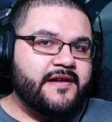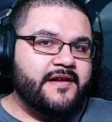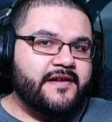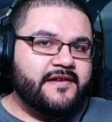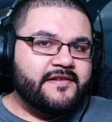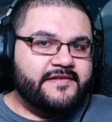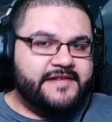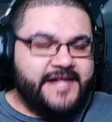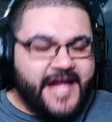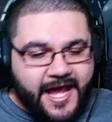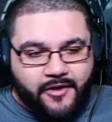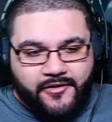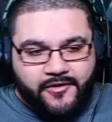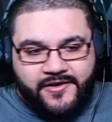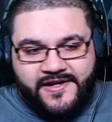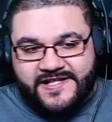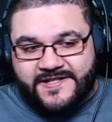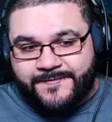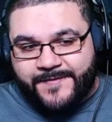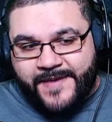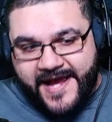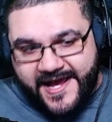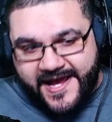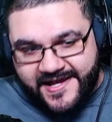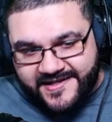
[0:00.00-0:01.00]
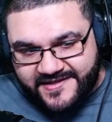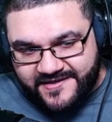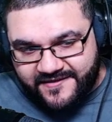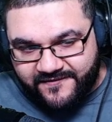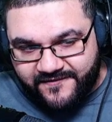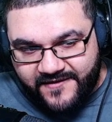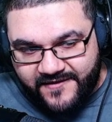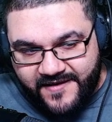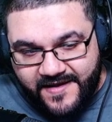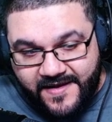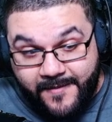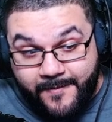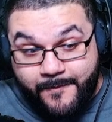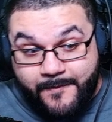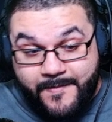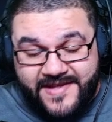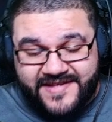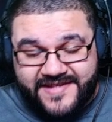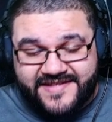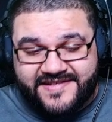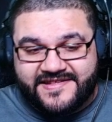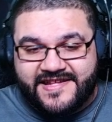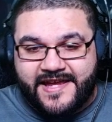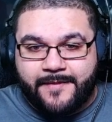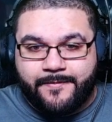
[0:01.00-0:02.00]
Now, his passive,
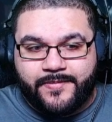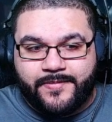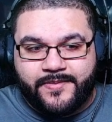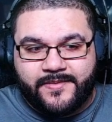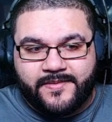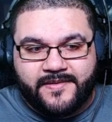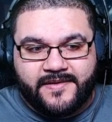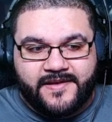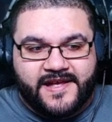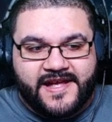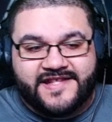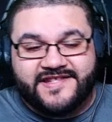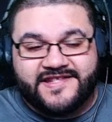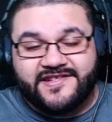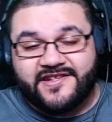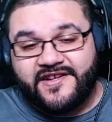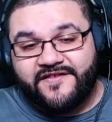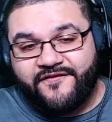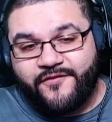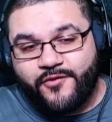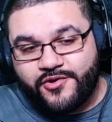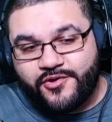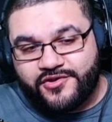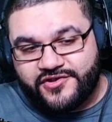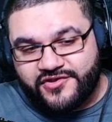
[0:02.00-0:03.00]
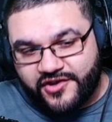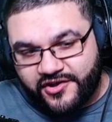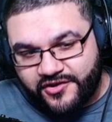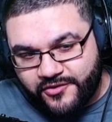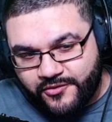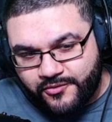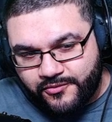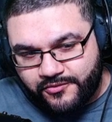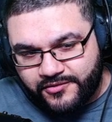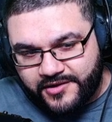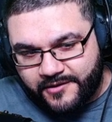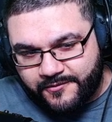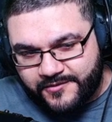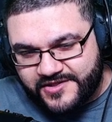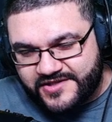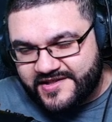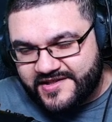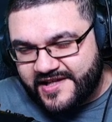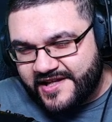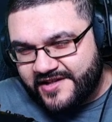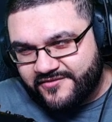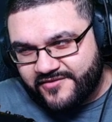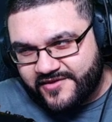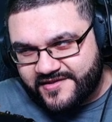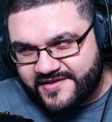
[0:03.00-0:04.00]
Misstep. It's on a 4-turn cooldown, which is
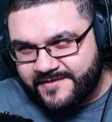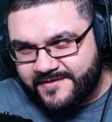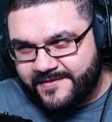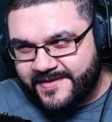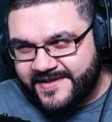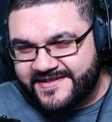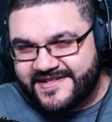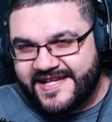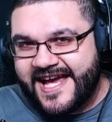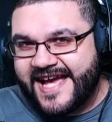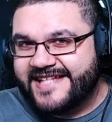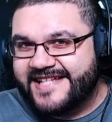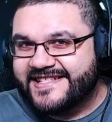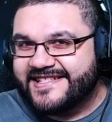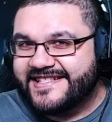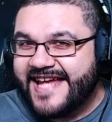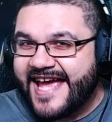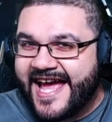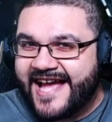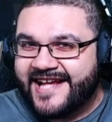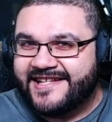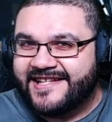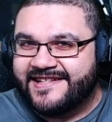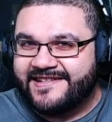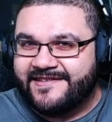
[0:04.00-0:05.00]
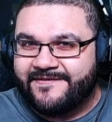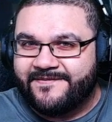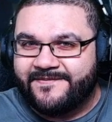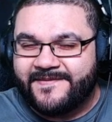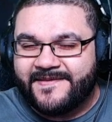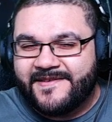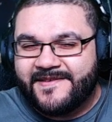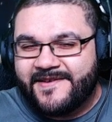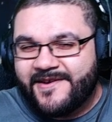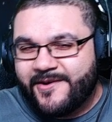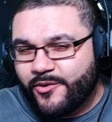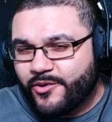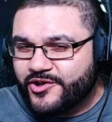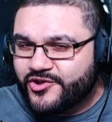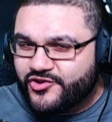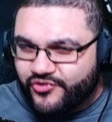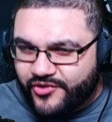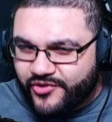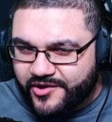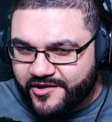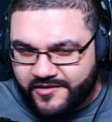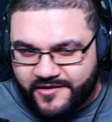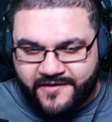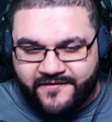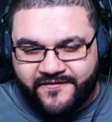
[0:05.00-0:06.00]
interesting. It means it has an active or a
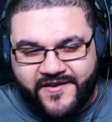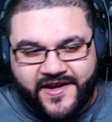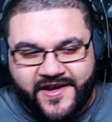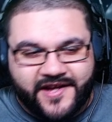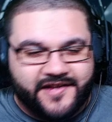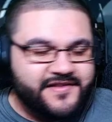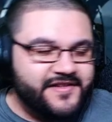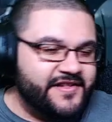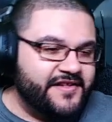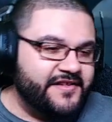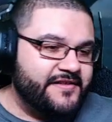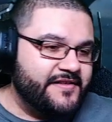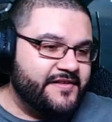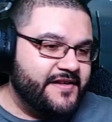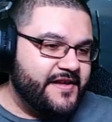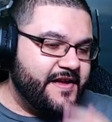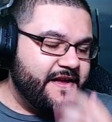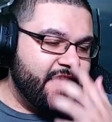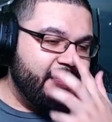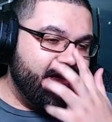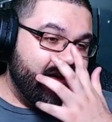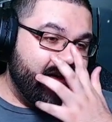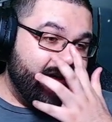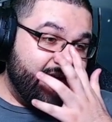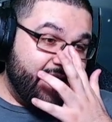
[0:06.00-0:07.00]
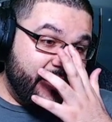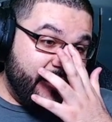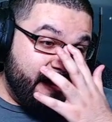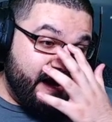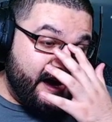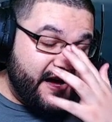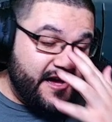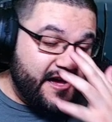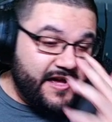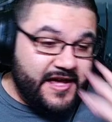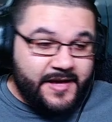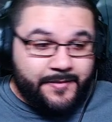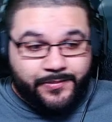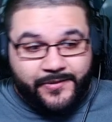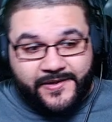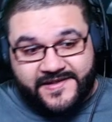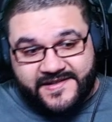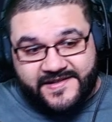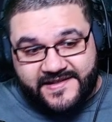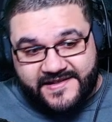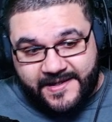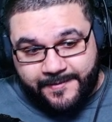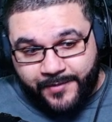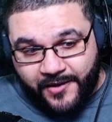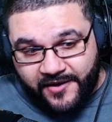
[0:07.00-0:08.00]
trigger effect in it. It
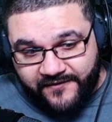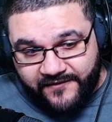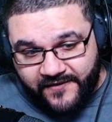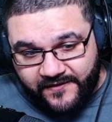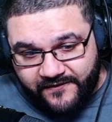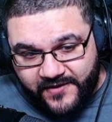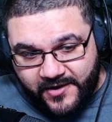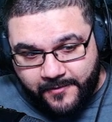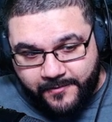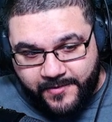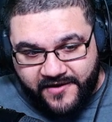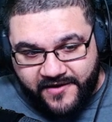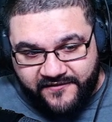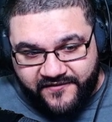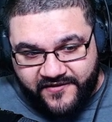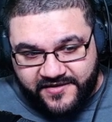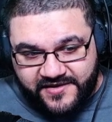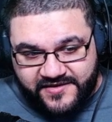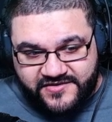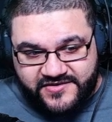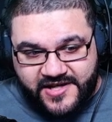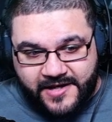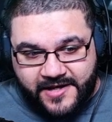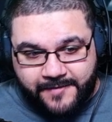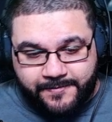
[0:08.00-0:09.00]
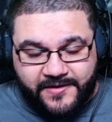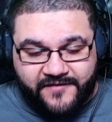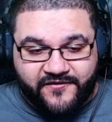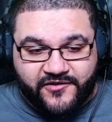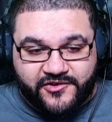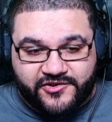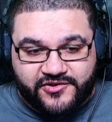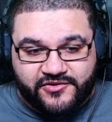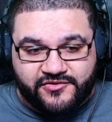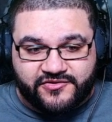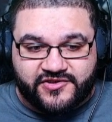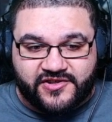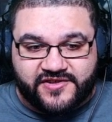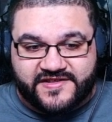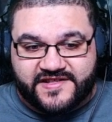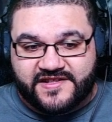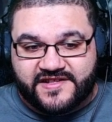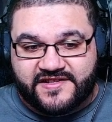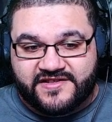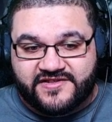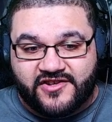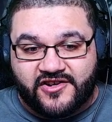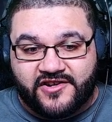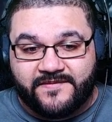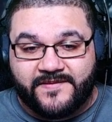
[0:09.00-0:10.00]
places a perfect veil buff on this champion for 2 turns at the
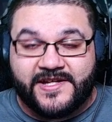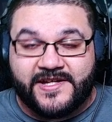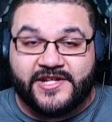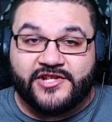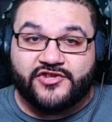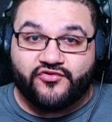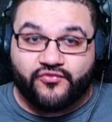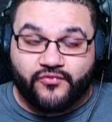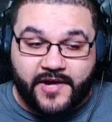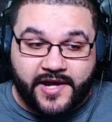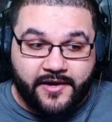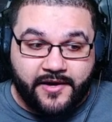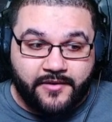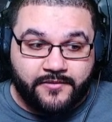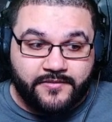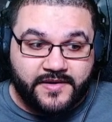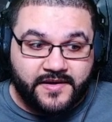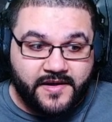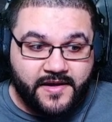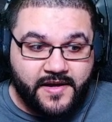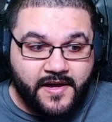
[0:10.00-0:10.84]
start of each round.